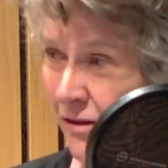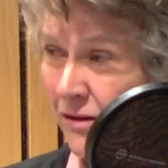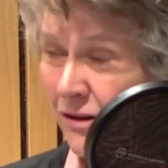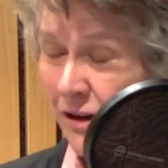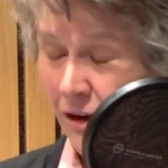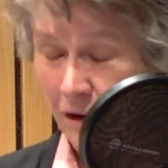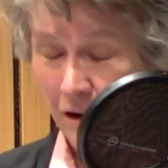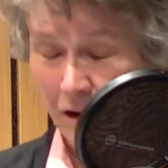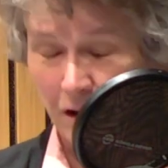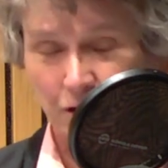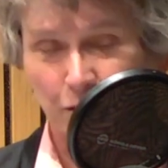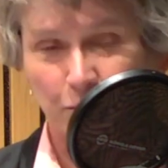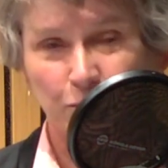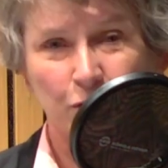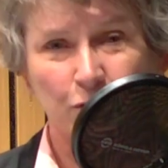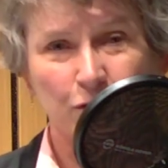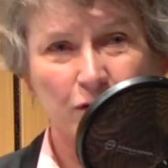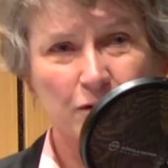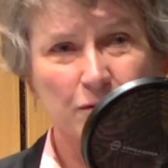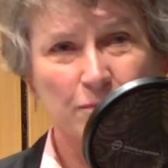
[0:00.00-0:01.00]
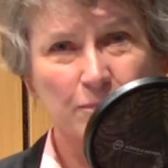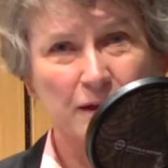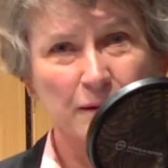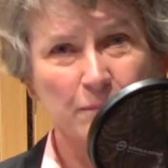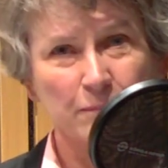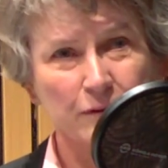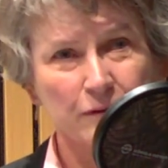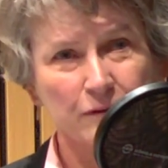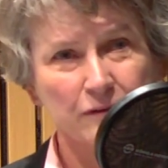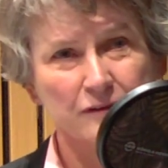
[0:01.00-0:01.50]
young unemployed
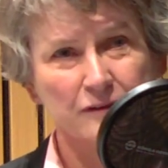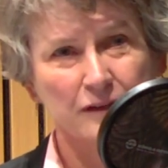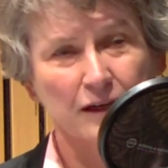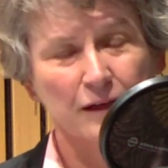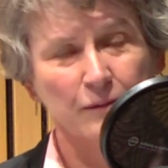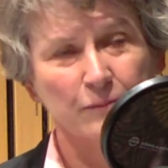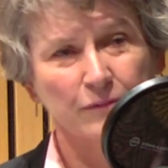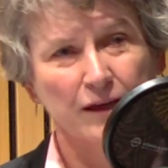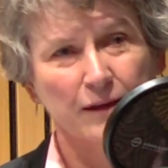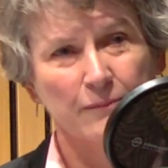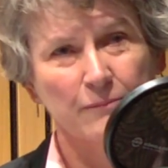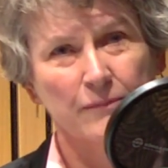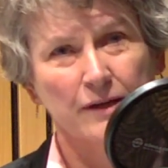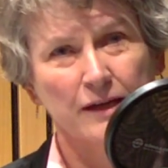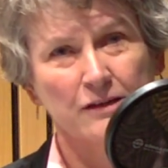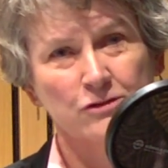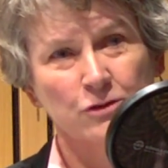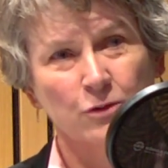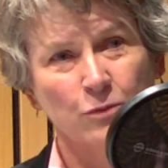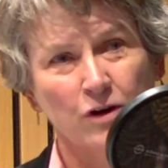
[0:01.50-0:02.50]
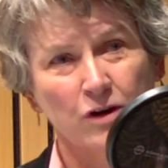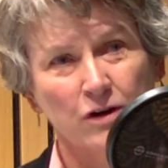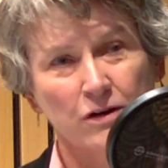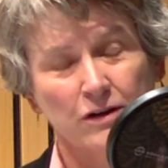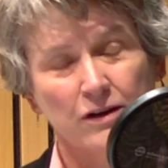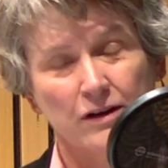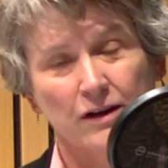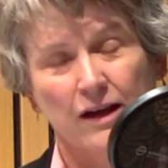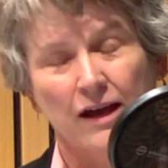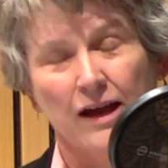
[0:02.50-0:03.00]
people to help them into
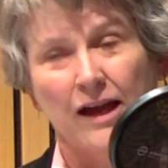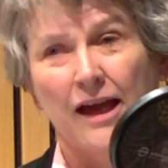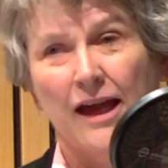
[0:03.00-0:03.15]
work.